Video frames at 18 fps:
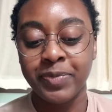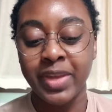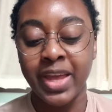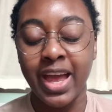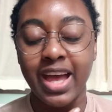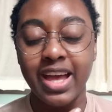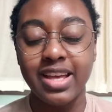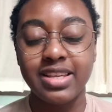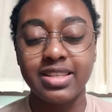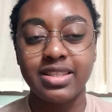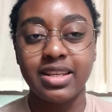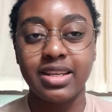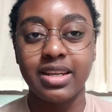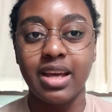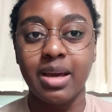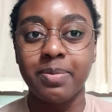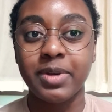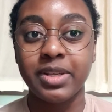As
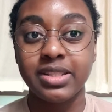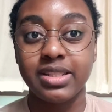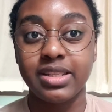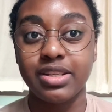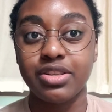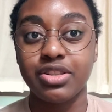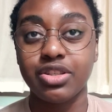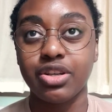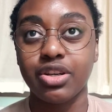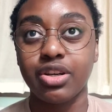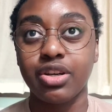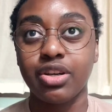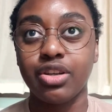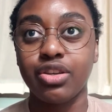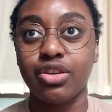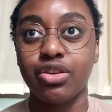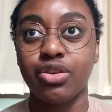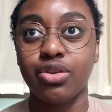an EPIK teacher,
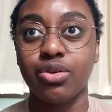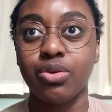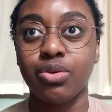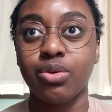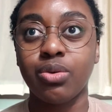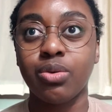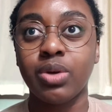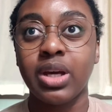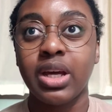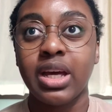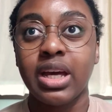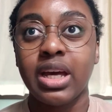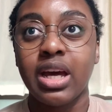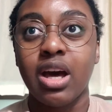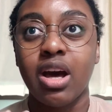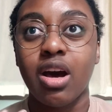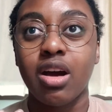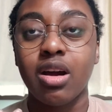you
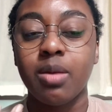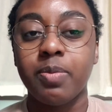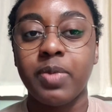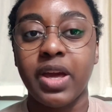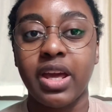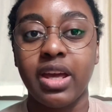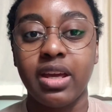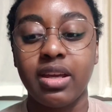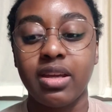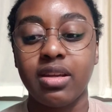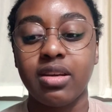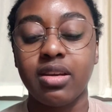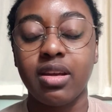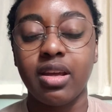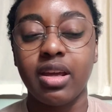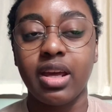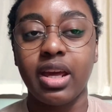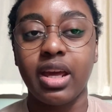are paid
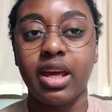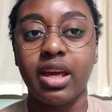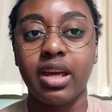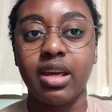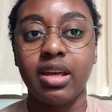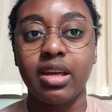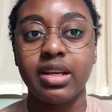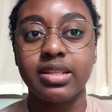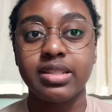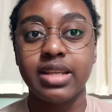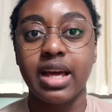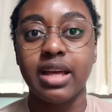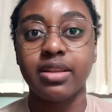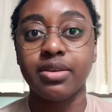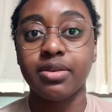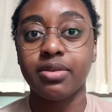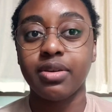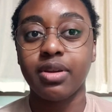a
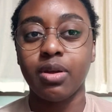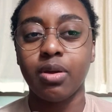salary.